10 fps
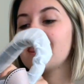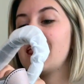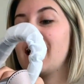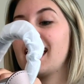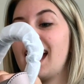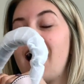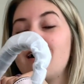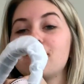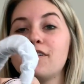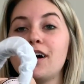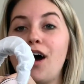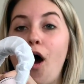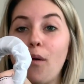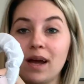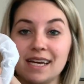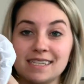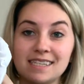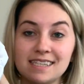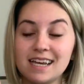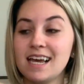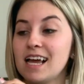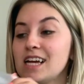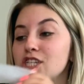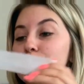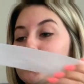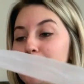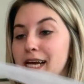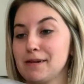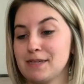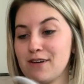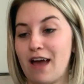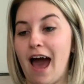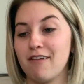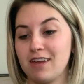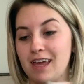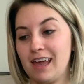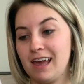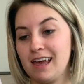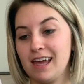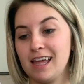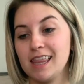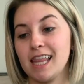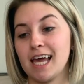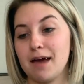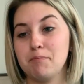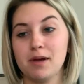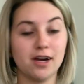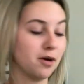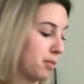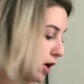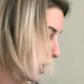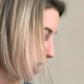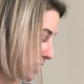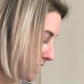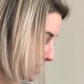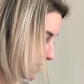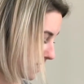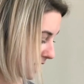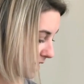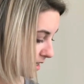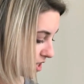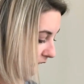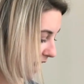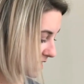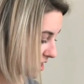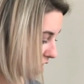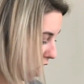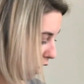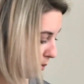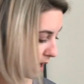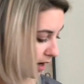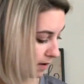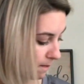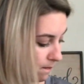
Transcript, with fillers: like have always dreamed of having like a bigger purse Jax no, good.